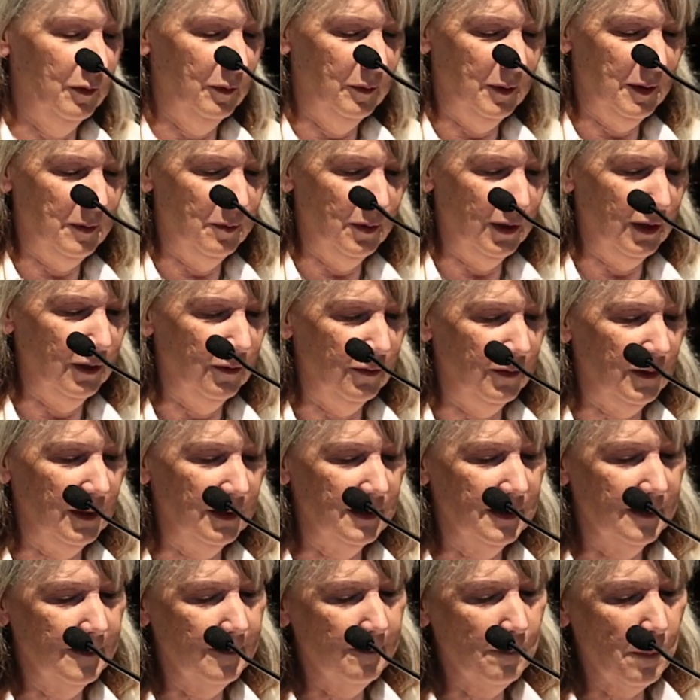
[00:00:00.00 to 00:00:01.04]
will be
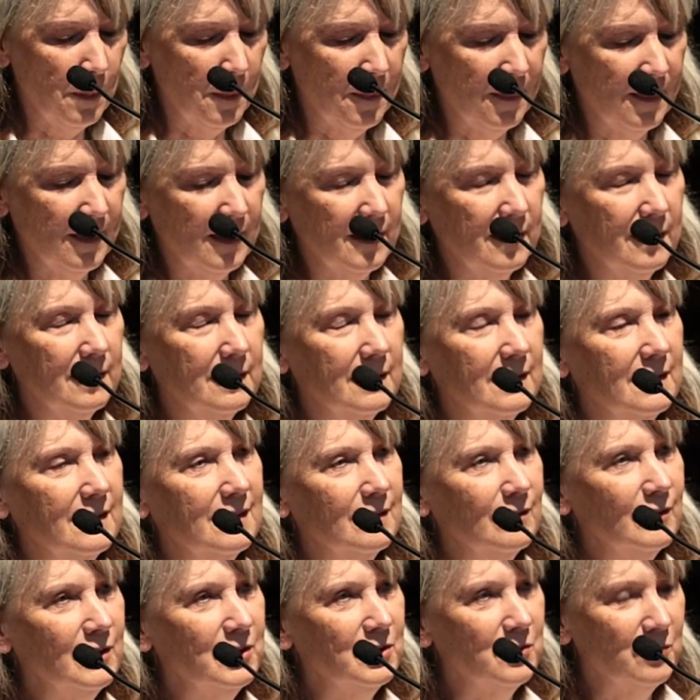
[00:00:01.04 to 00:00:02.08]
perfect,
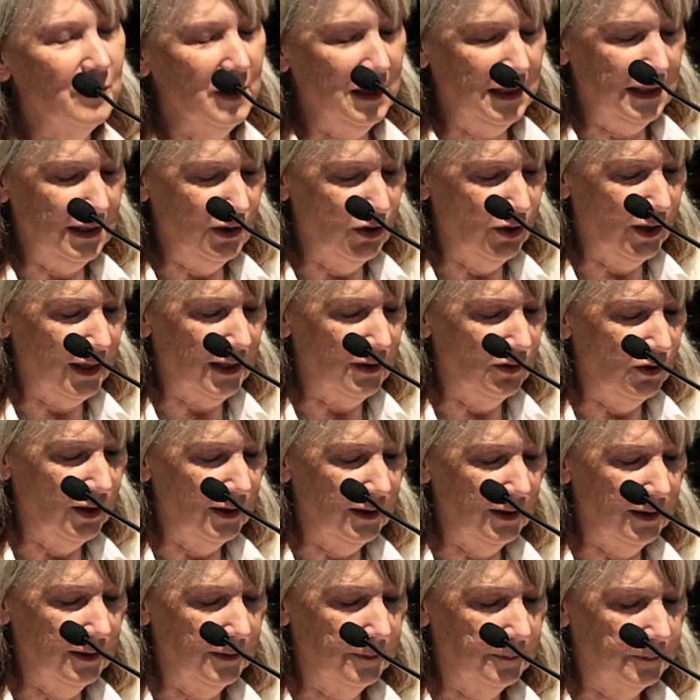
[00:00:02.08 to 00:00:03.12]
was really tragic.